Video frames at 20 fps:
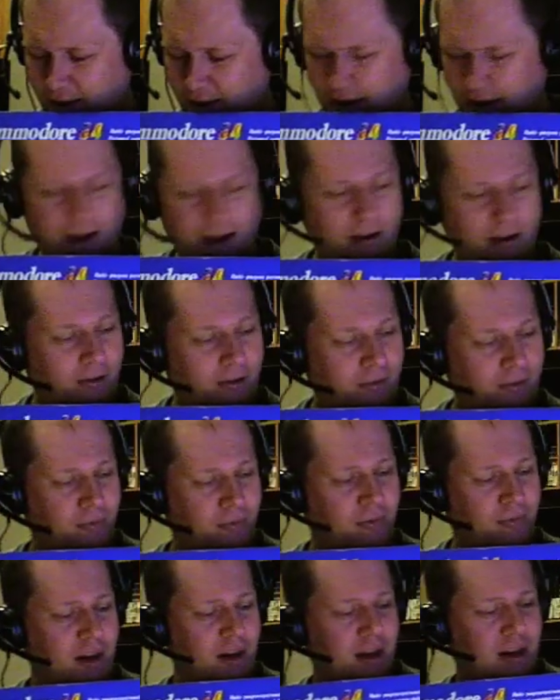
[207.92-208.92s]
I
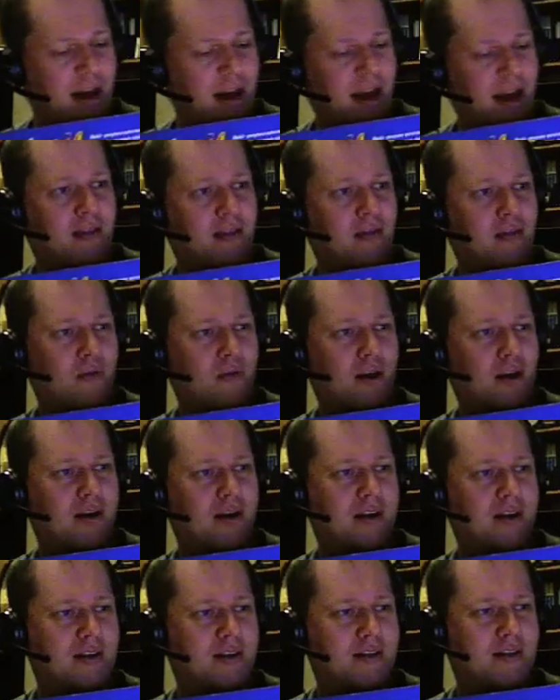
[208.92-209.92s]
really like the
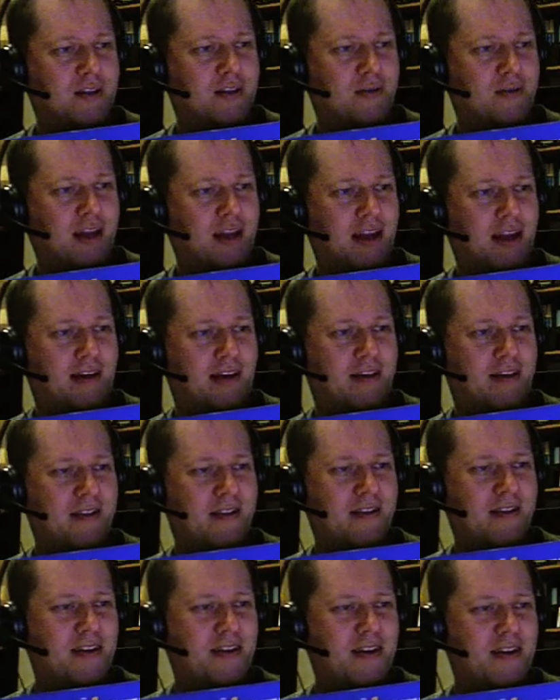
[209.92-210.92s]
one down here
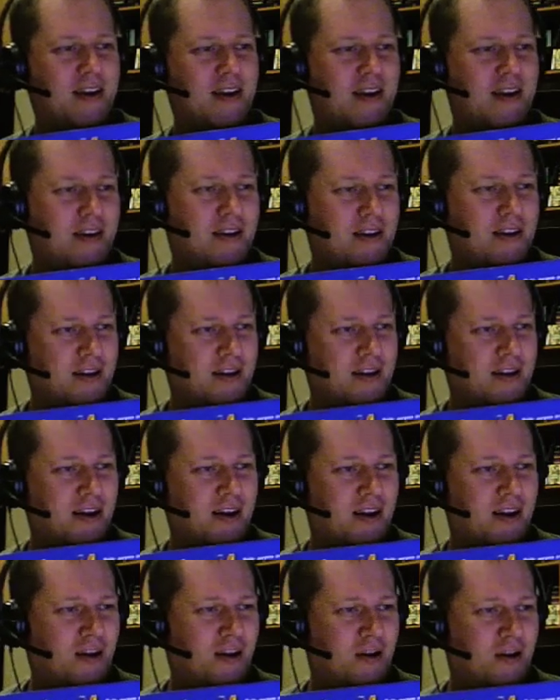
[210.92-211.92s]

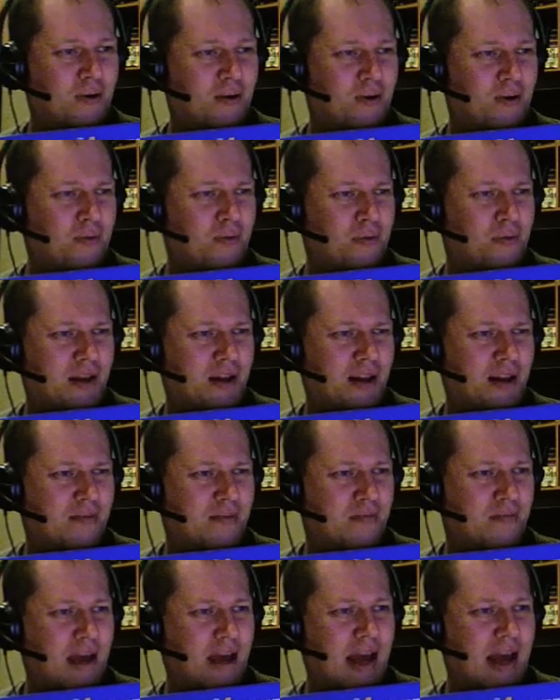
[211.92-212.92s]
with
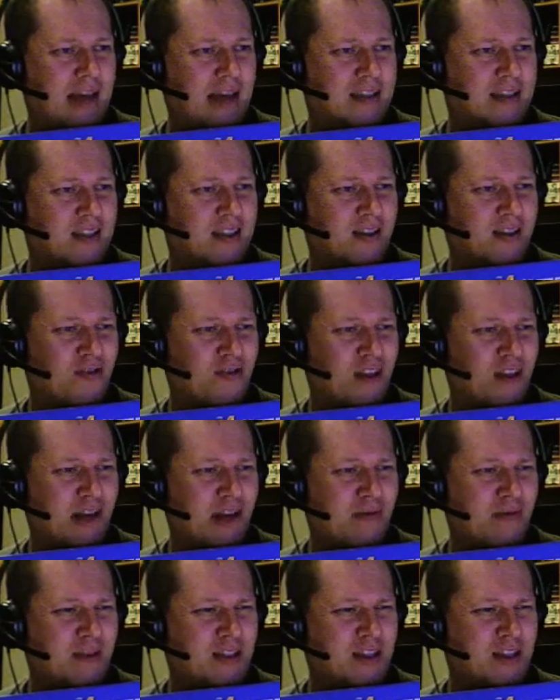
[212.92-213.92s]
that man sitting
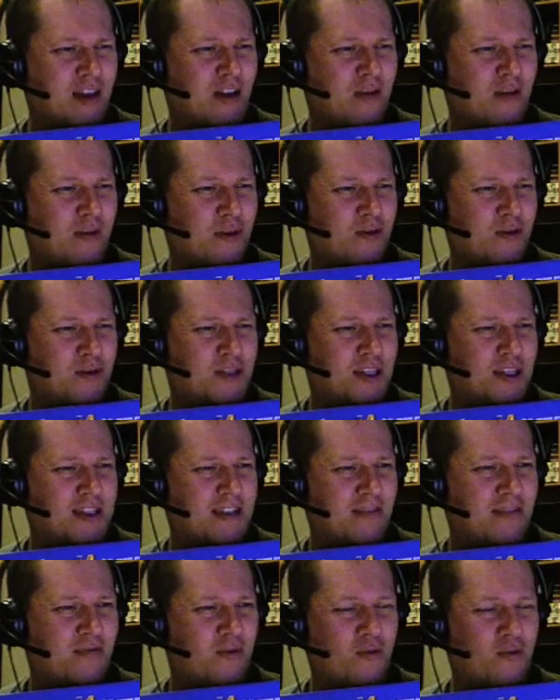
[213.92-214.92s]
there with Commodore
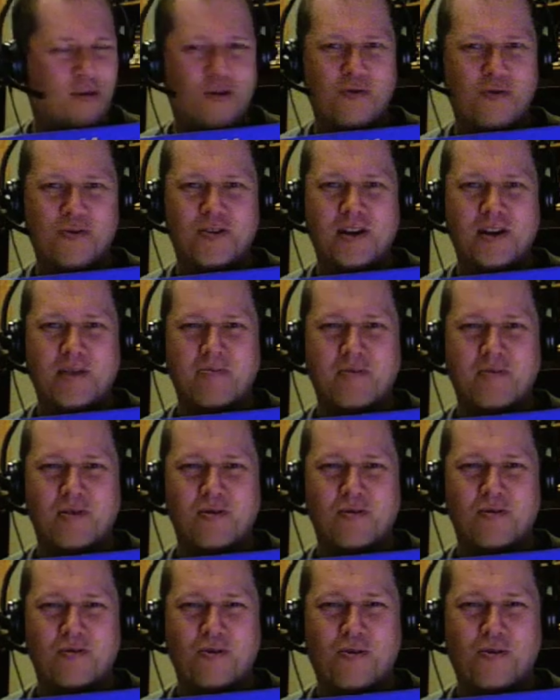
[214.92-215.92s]
64 hooked up
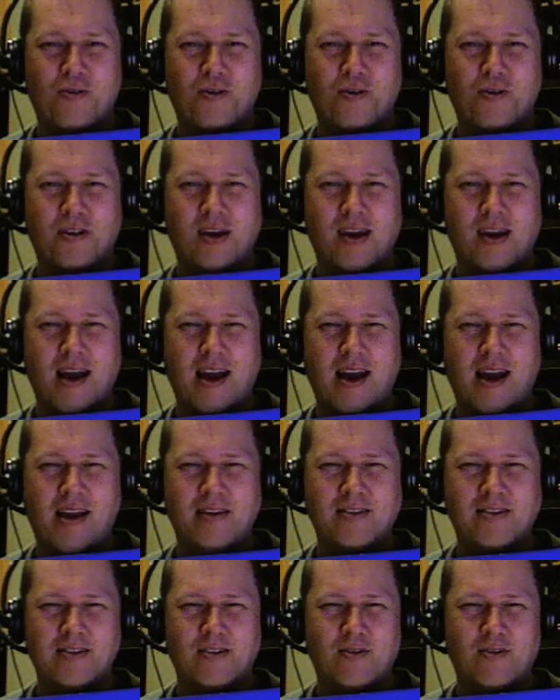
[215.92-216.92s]
to all
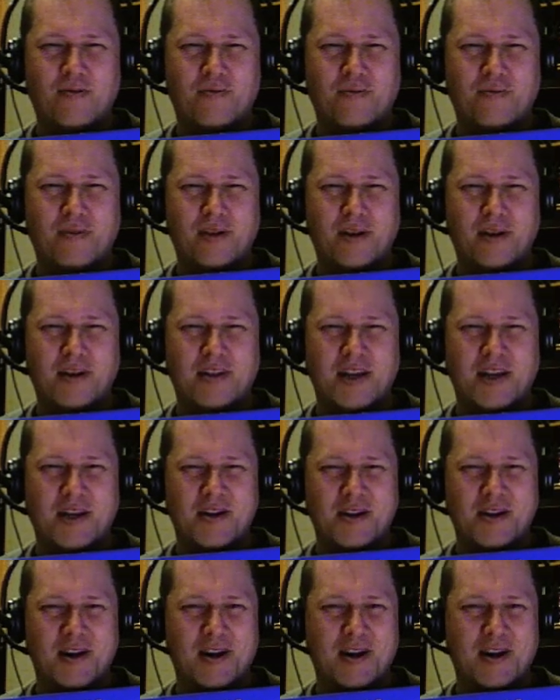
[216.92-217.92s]
kinds of
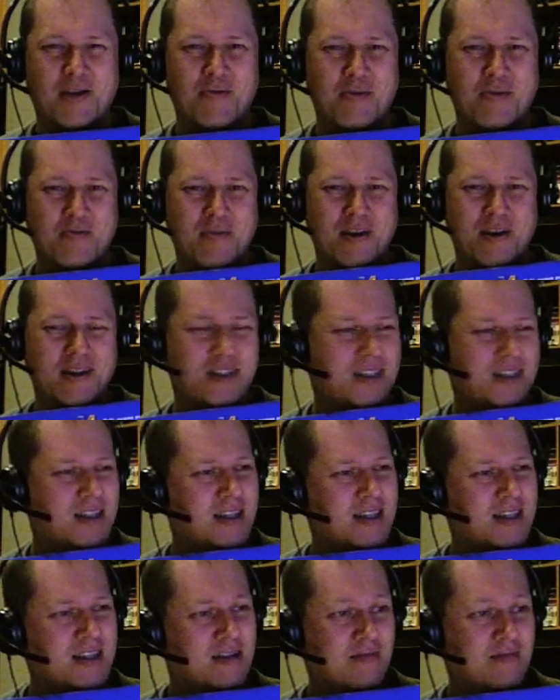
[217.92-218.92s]
technical equipment.
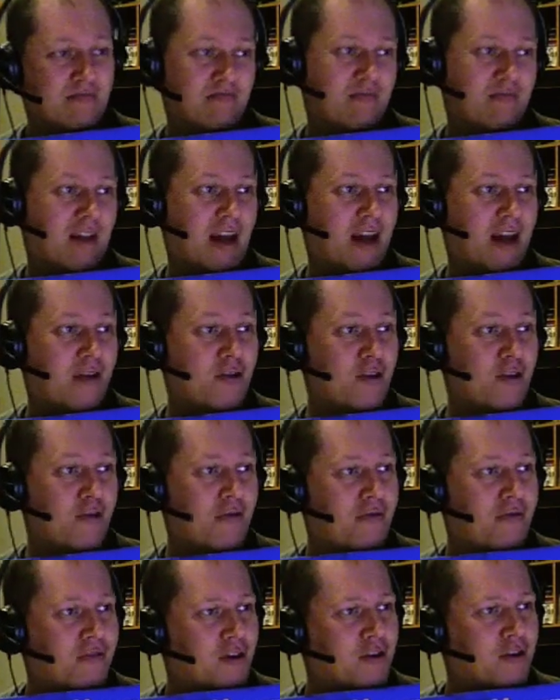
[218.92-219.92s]
I don't
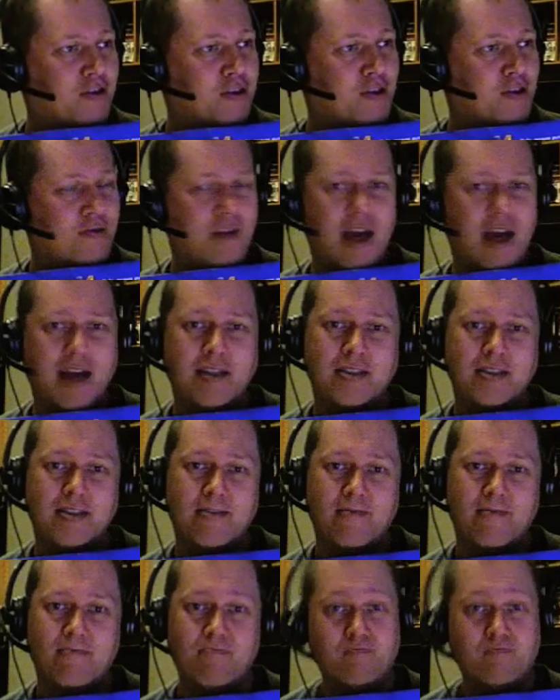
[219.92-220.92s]
know if you could do that.
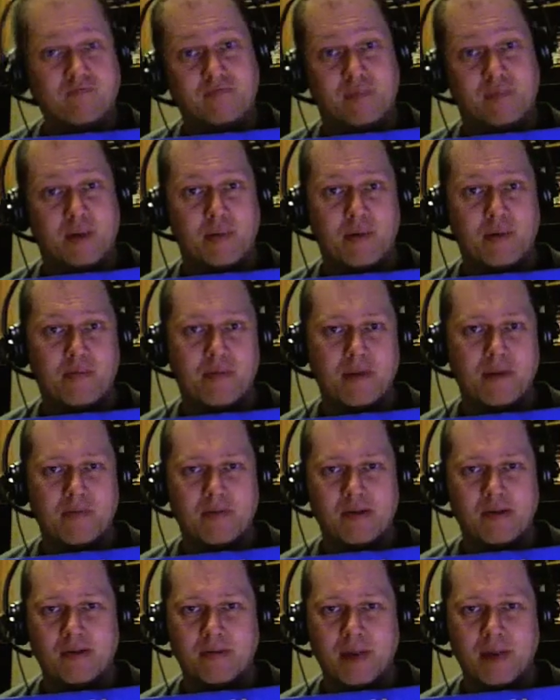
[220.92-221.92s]
Maybe
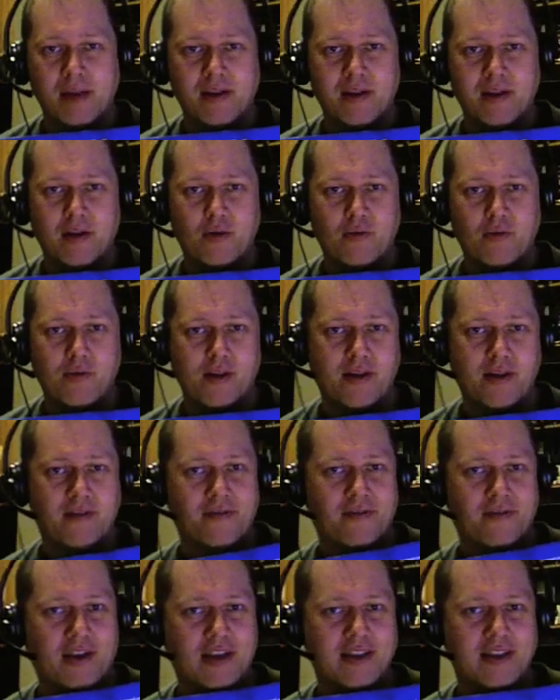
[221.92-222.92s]
people made their own
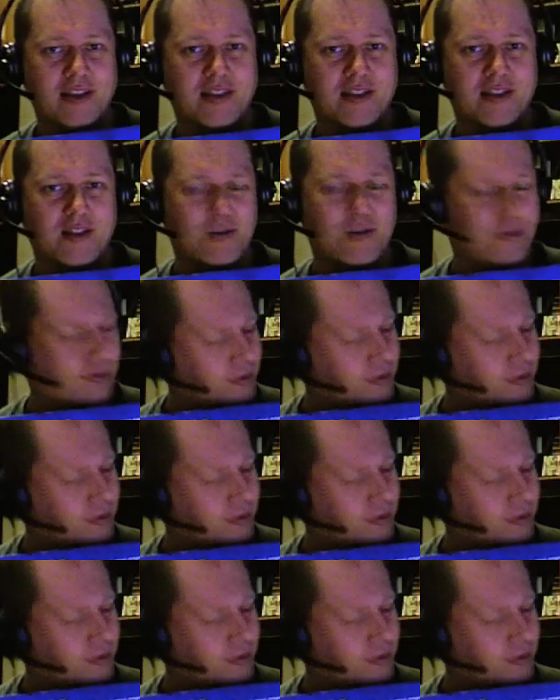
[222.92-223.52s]
interfaces to